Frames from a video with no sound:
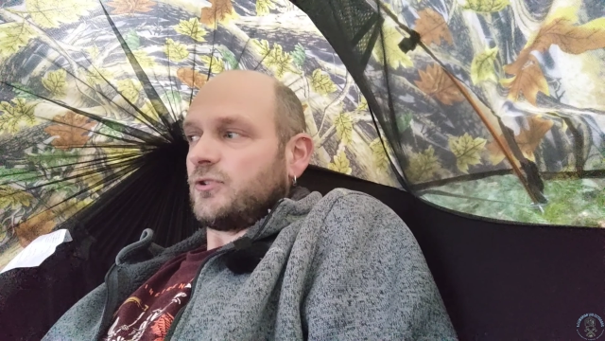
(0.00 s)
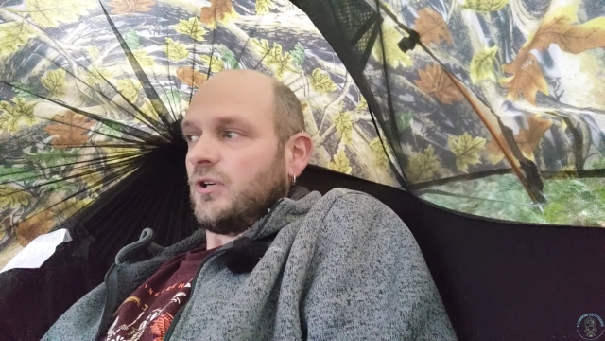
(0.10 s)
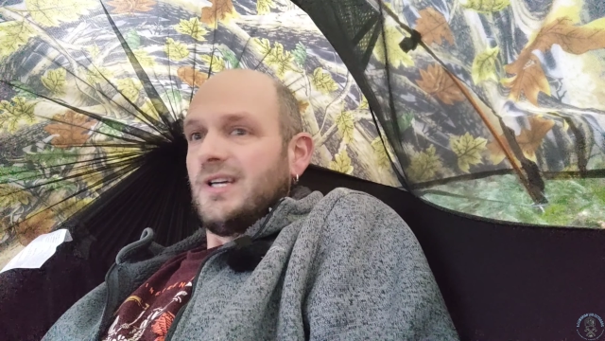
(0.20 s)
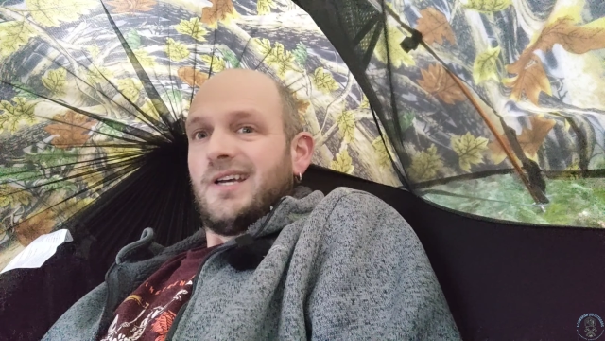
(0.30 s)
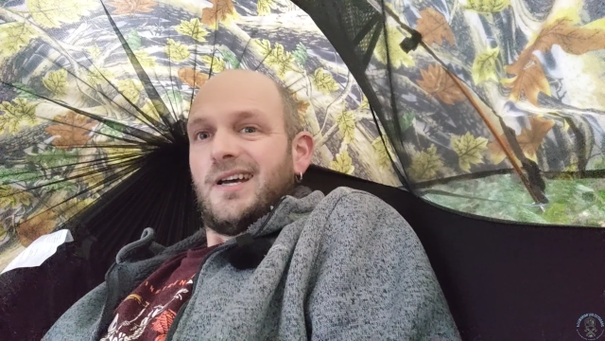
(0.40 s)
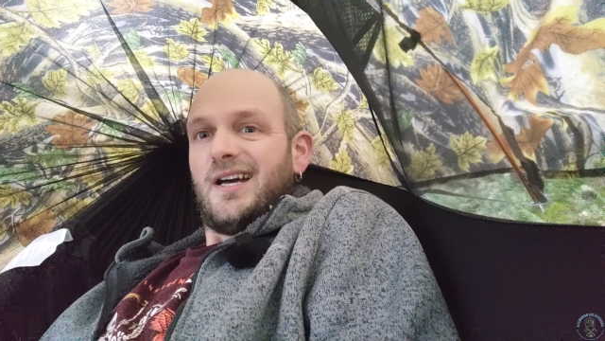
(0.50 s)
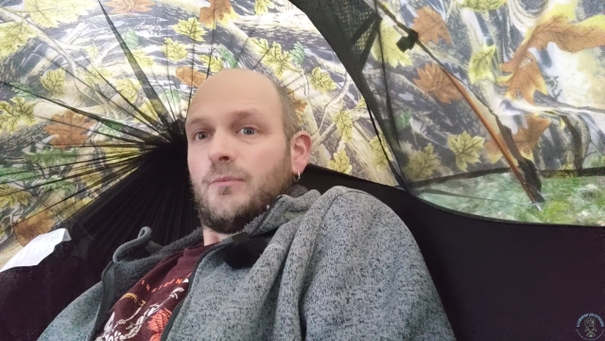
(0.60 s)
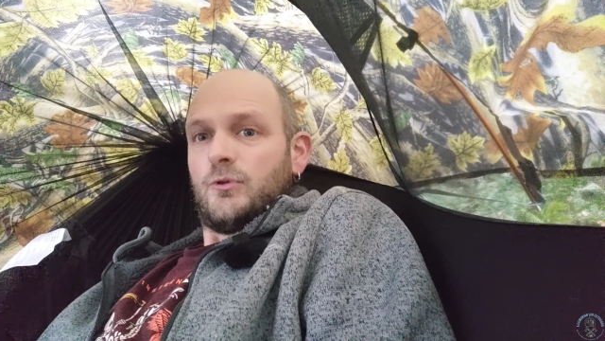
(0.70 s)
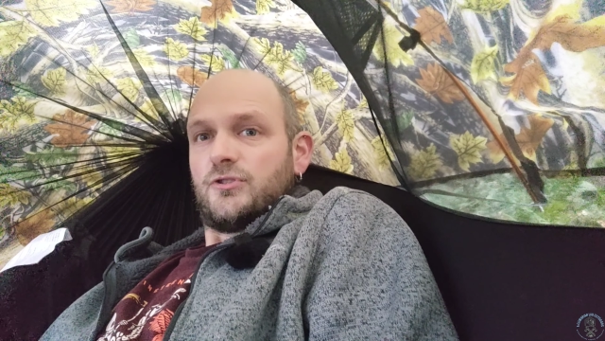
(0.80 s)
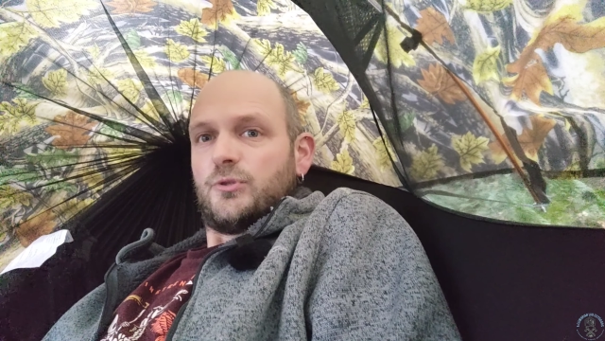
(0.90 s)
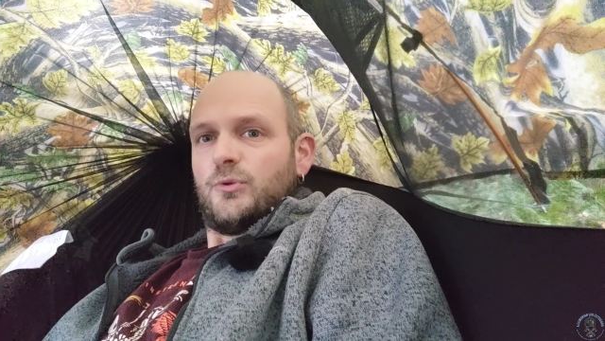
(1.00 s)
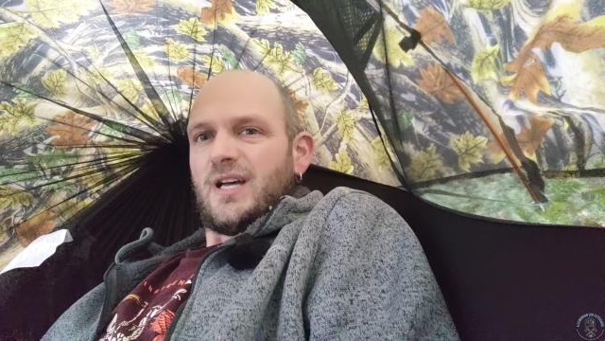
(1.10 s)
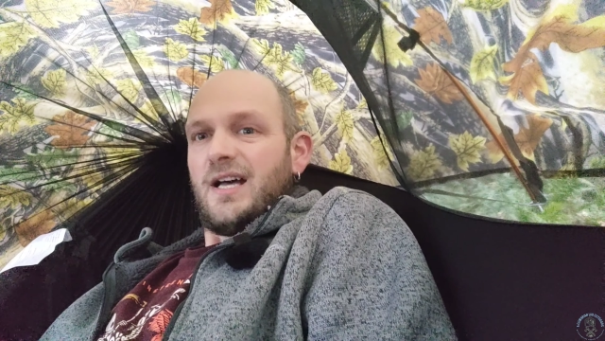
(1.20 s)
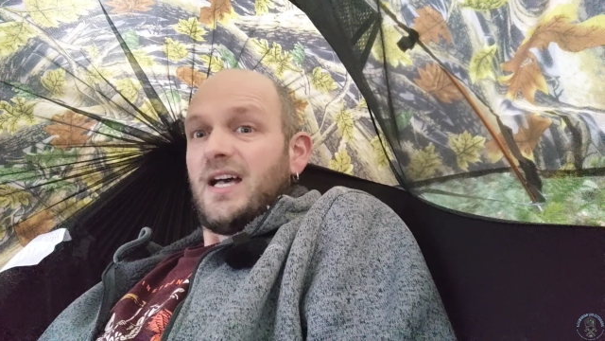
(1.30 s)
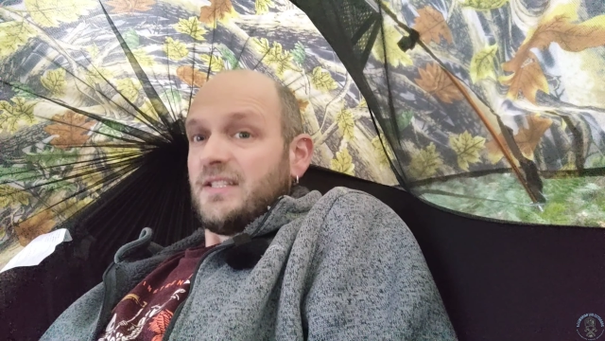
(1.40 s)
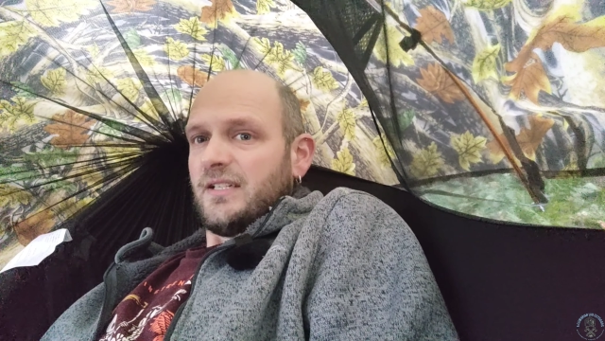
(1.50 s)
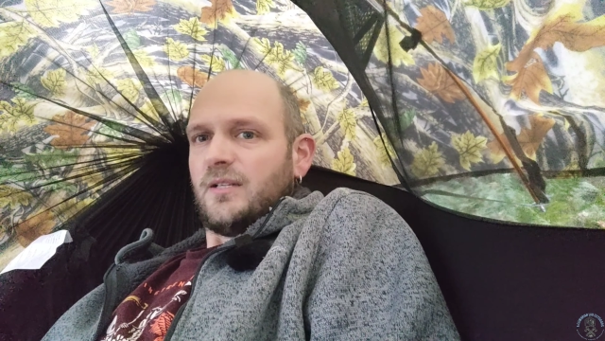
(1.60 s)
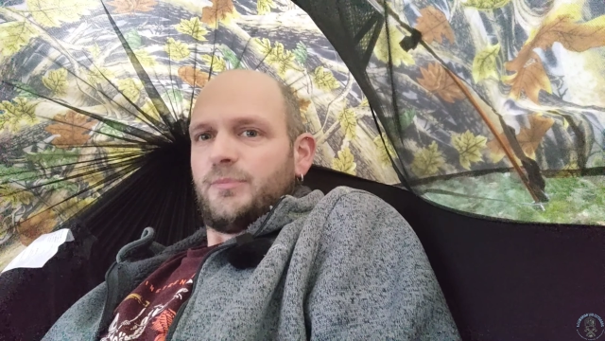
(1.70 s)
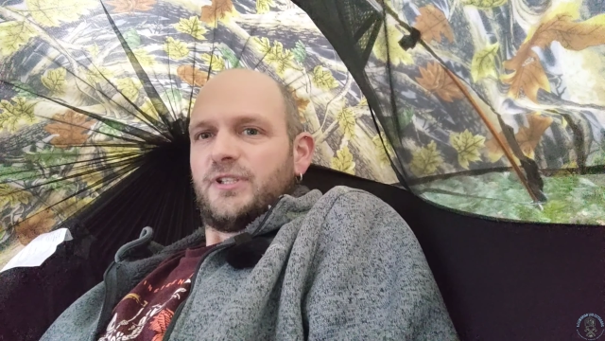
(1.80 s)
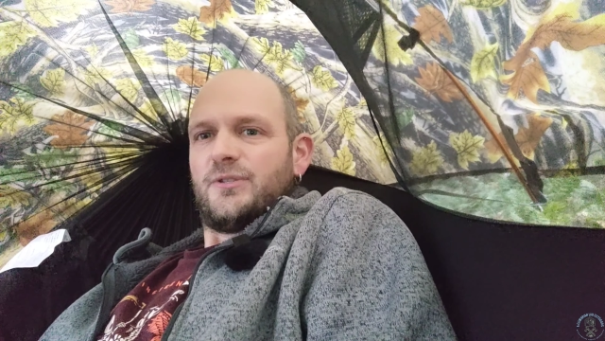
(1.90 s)
So I'm gonna do that and then
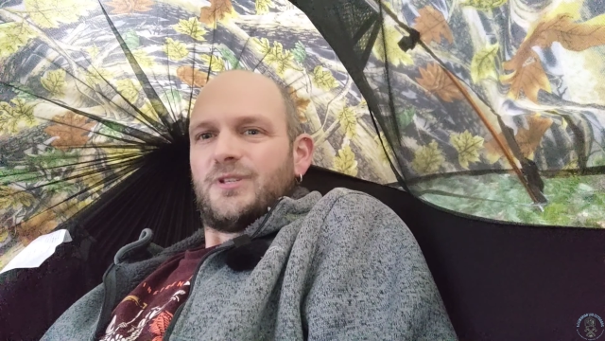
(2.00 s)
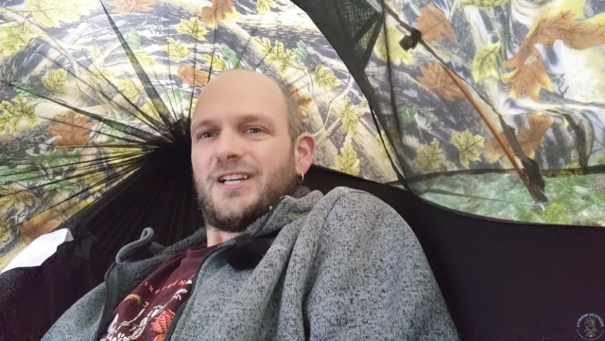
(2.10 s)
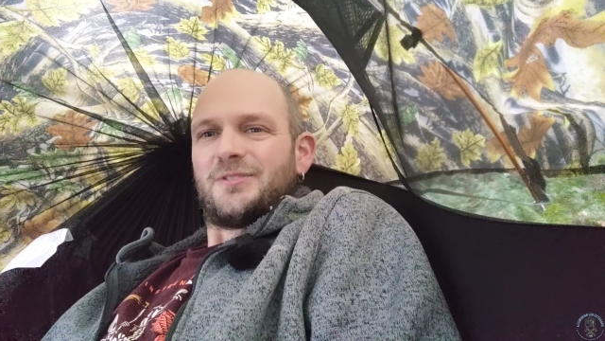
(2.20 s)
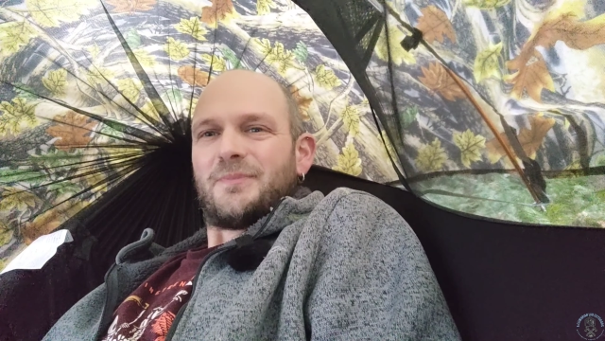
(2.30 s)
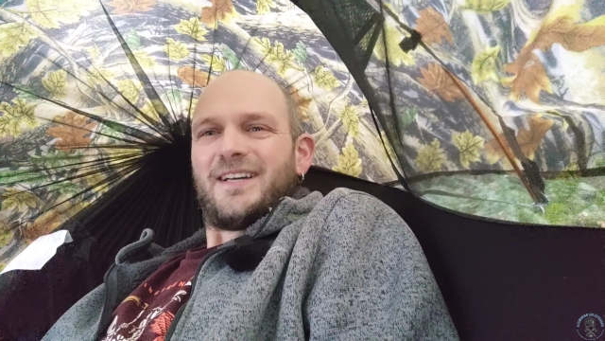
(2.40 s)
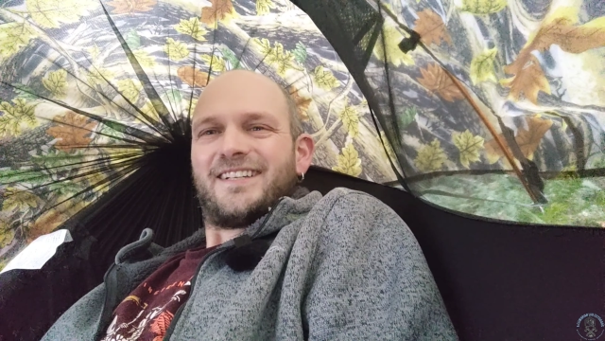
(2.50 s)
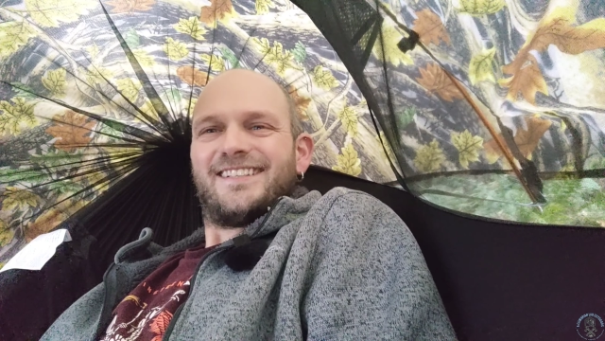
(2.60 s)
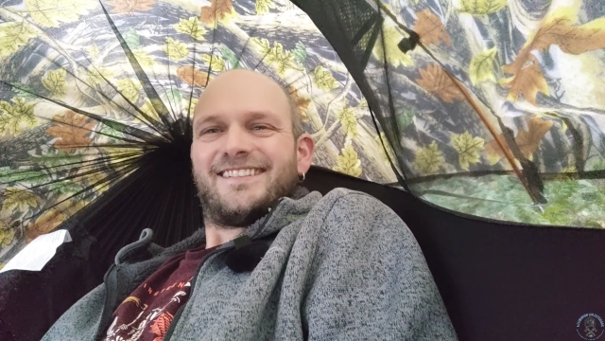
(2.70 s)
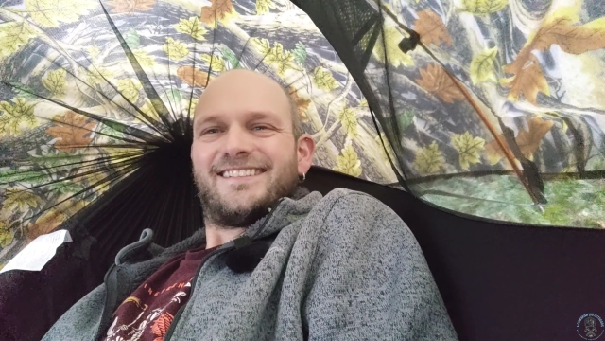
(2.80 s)
I'll bring you guys back.